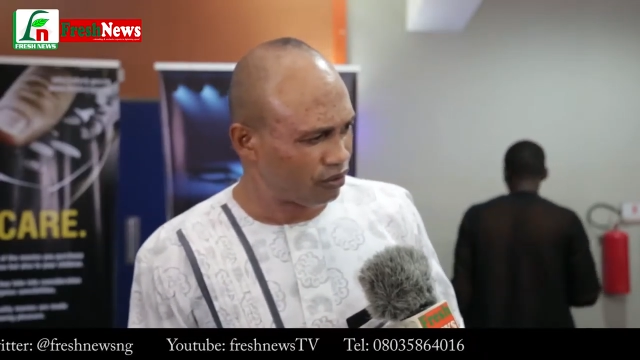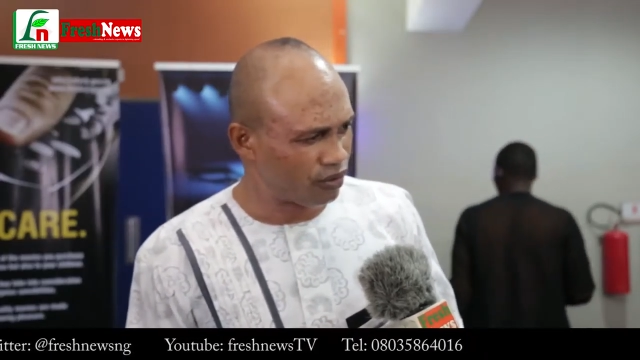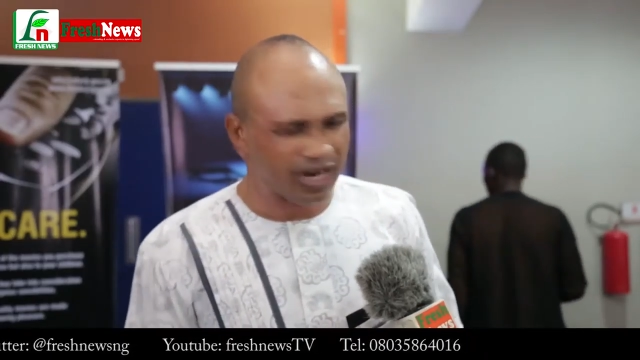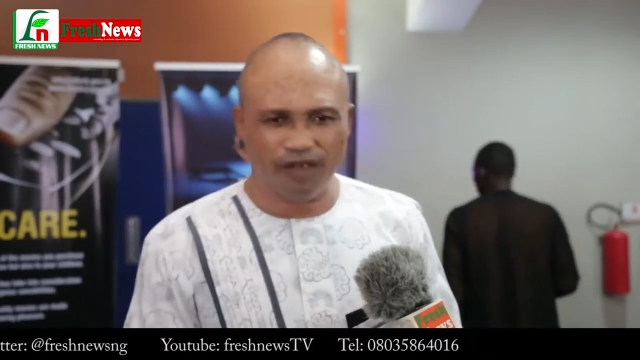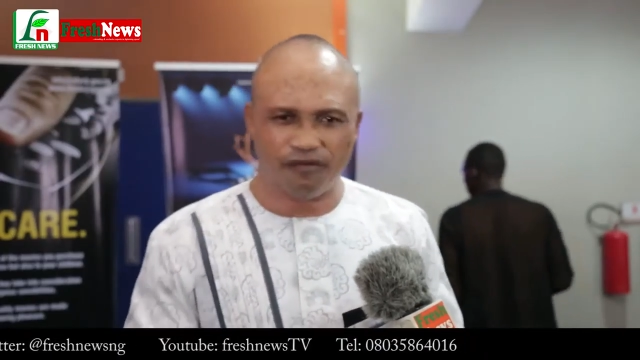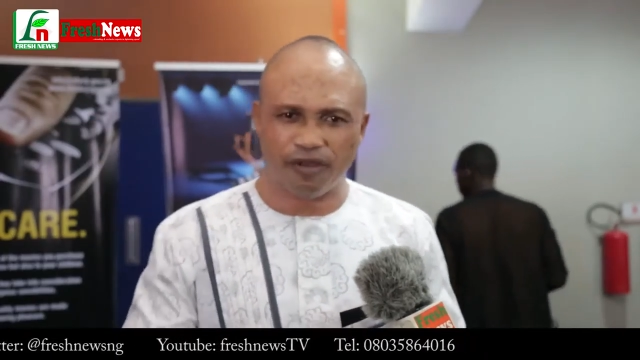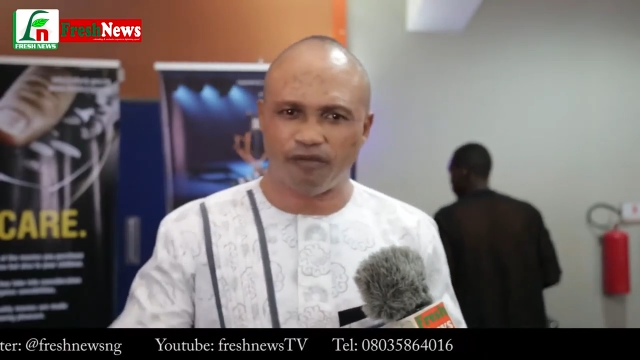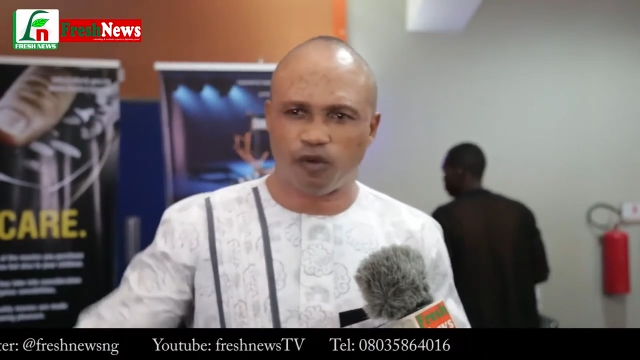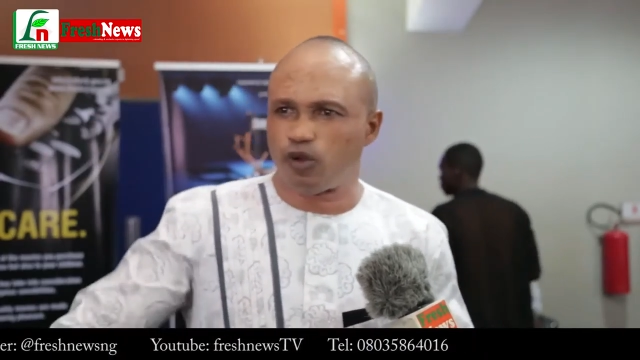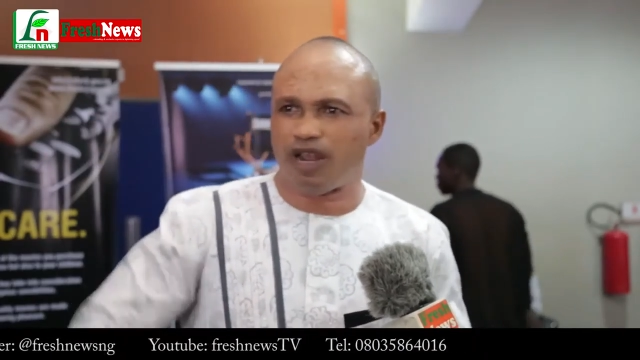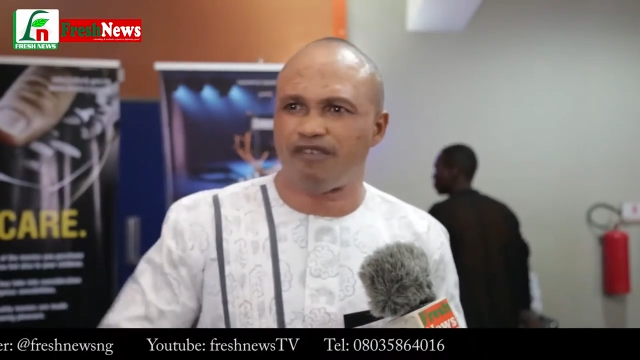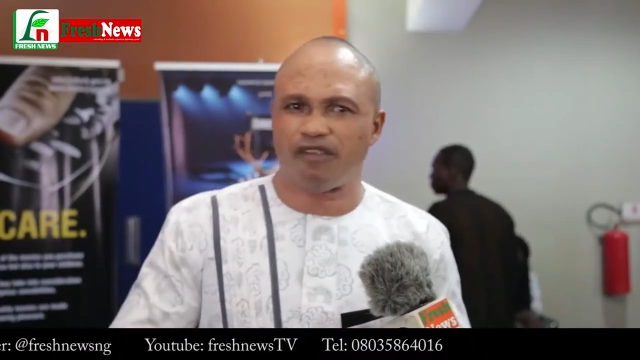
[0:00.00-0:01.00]
We have,
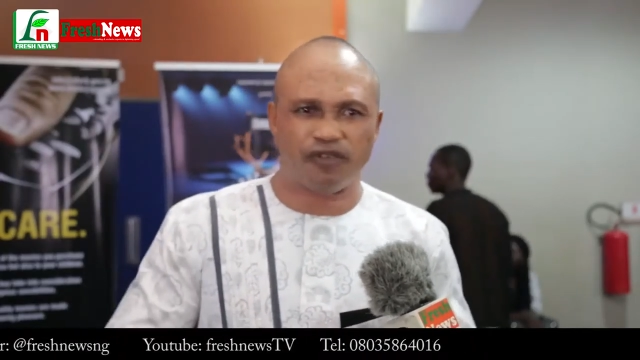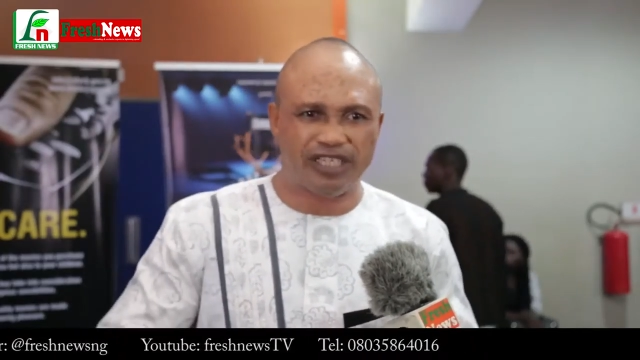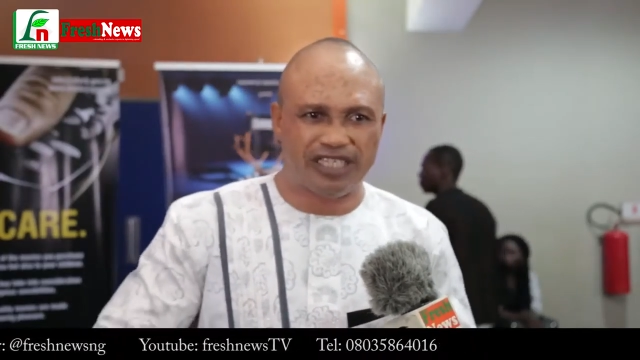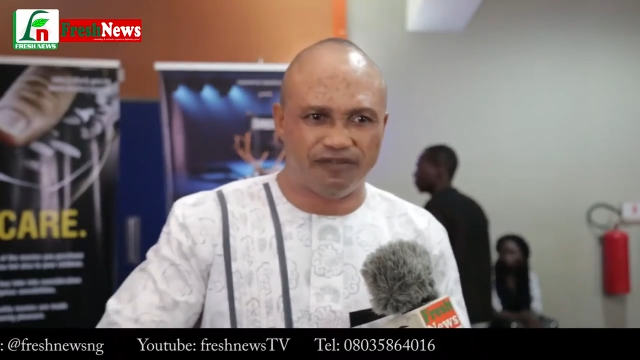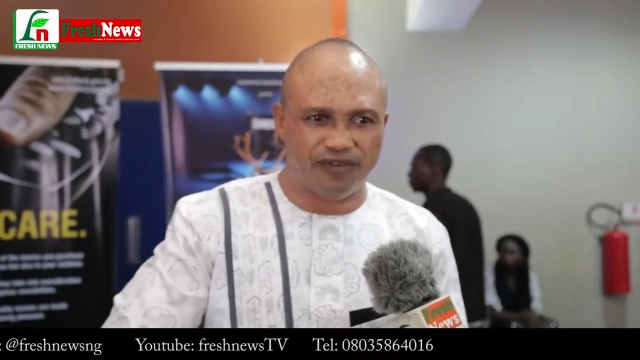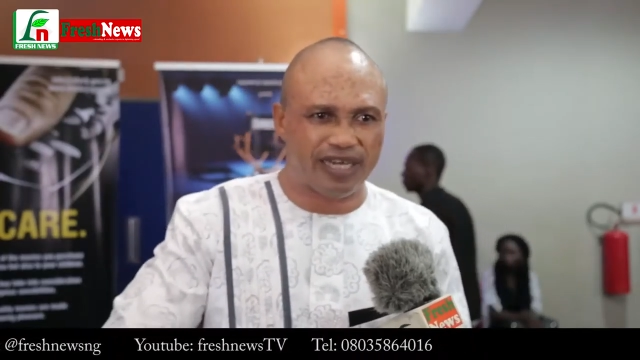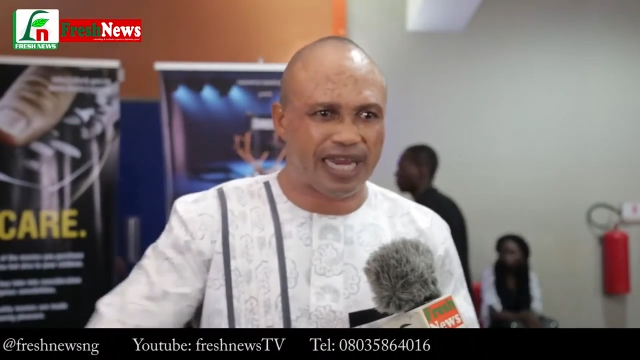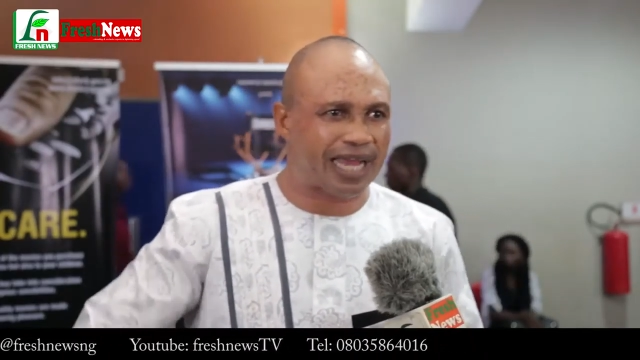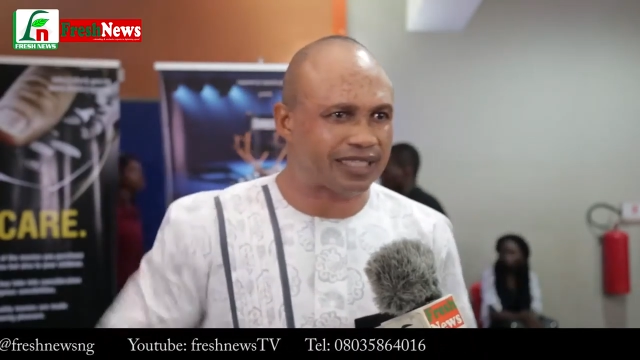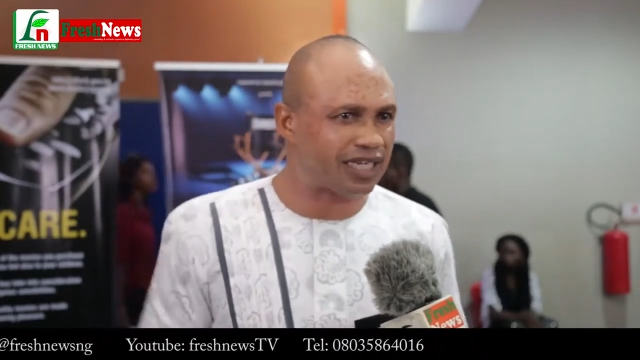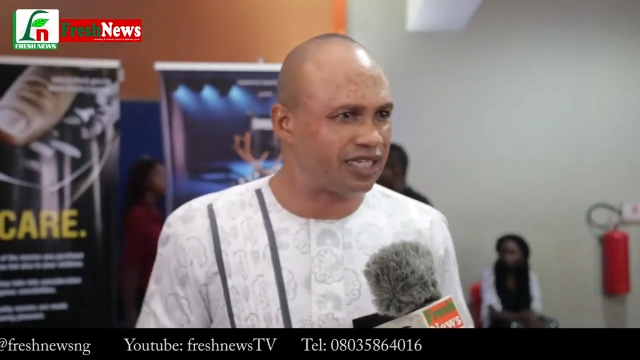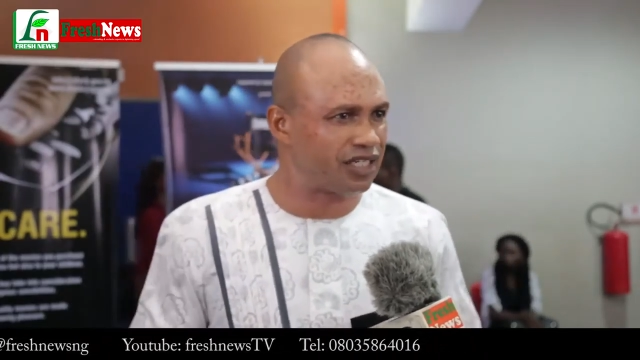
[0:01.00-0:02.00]
we have our feet defend
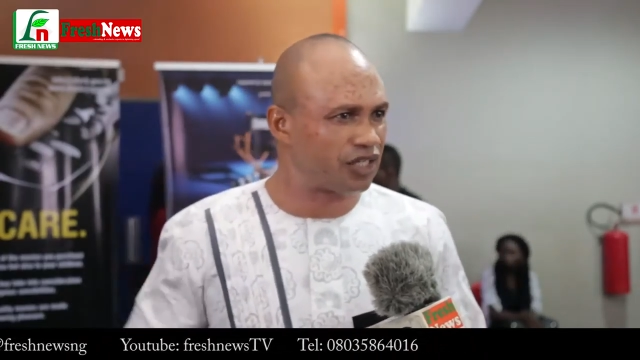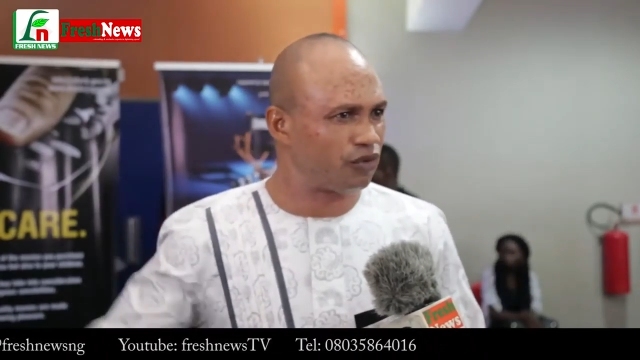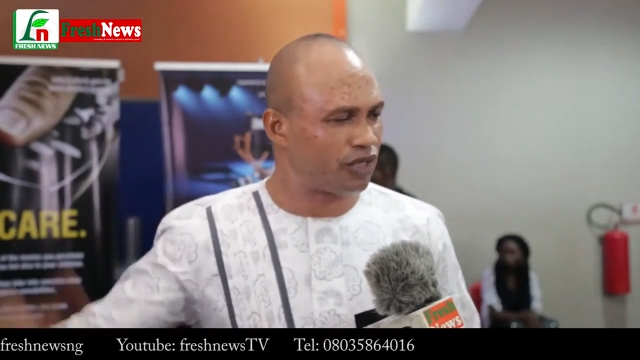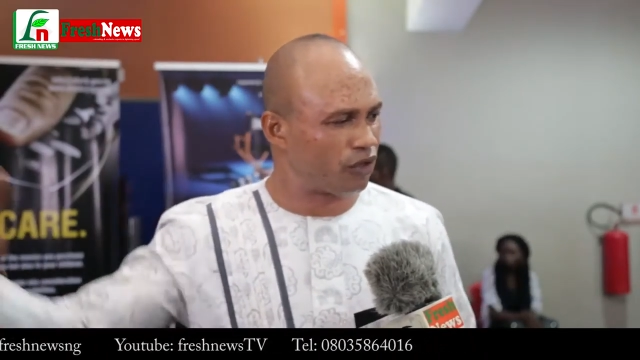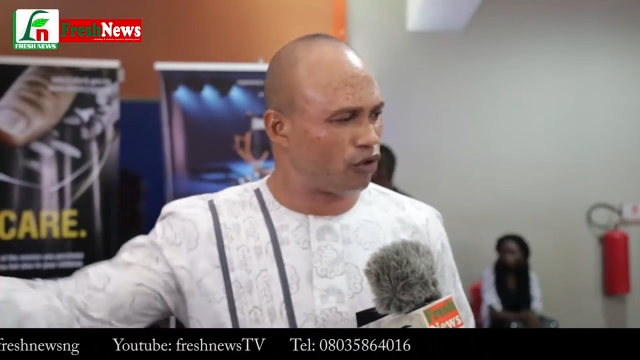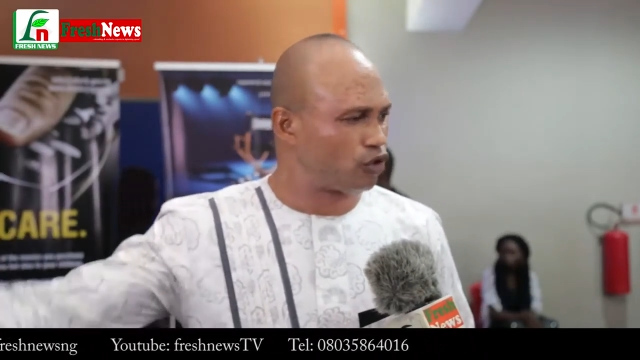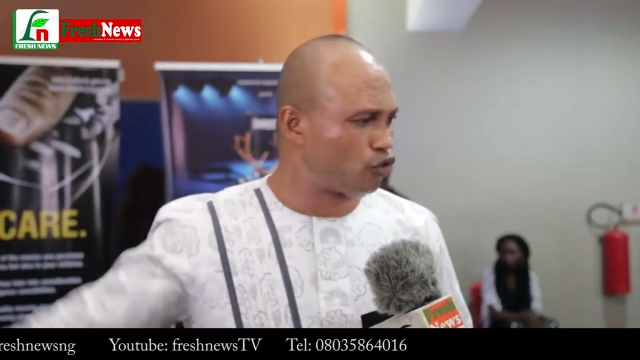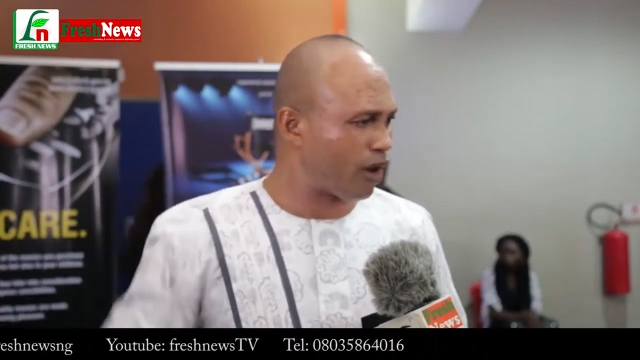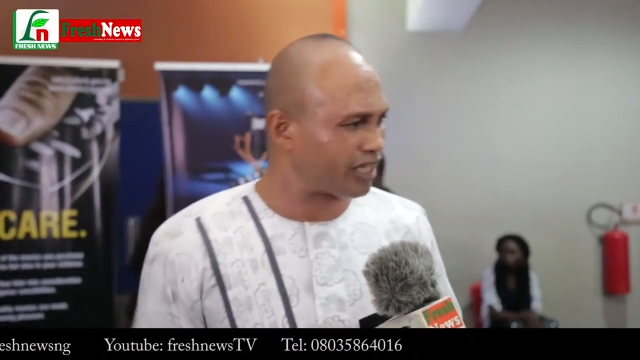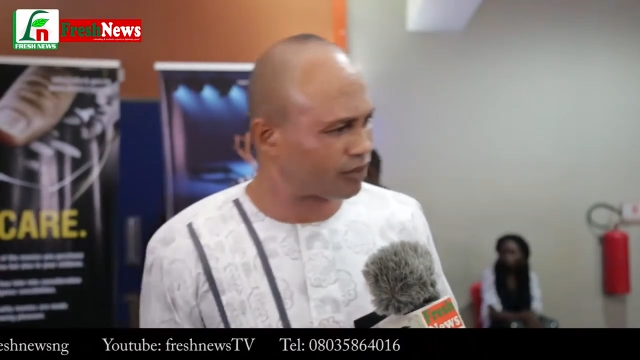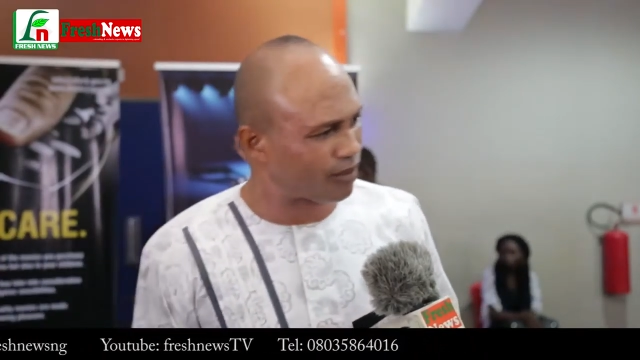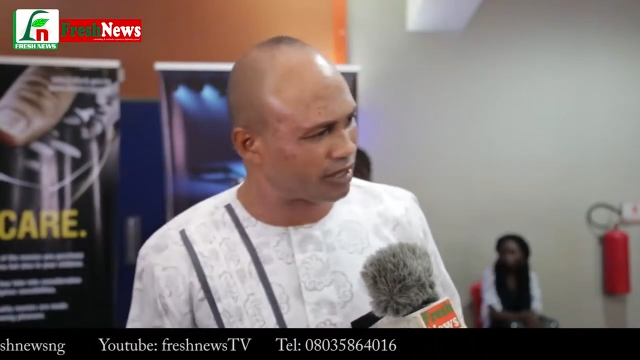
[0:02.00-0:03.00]
our territory, we go do
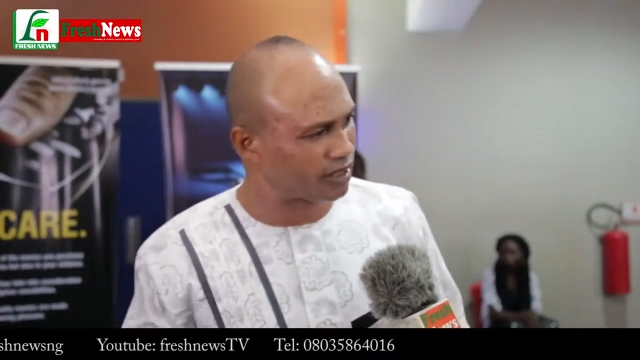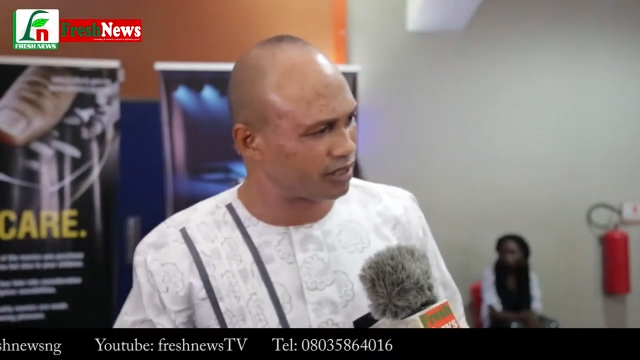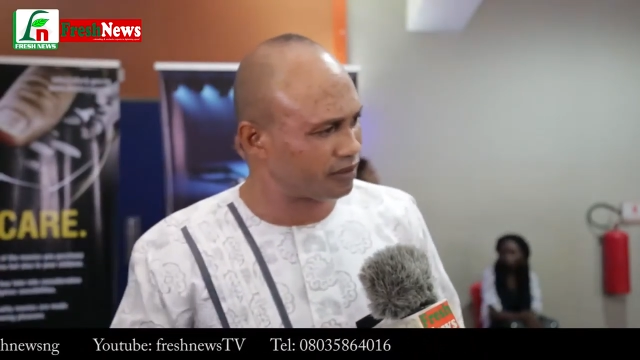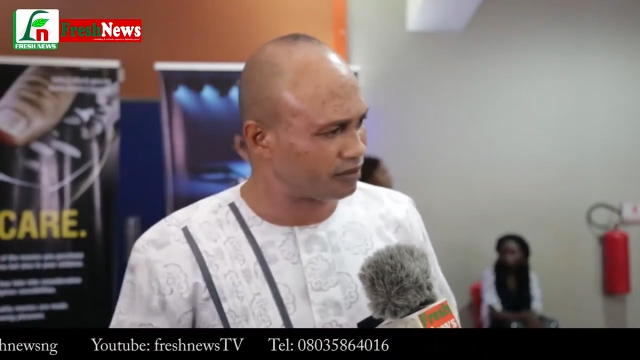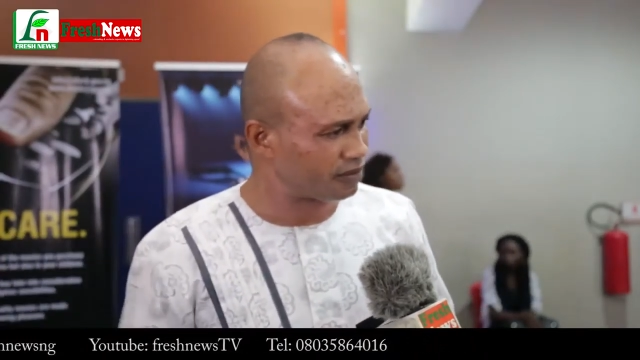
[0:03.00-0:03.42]
white man too.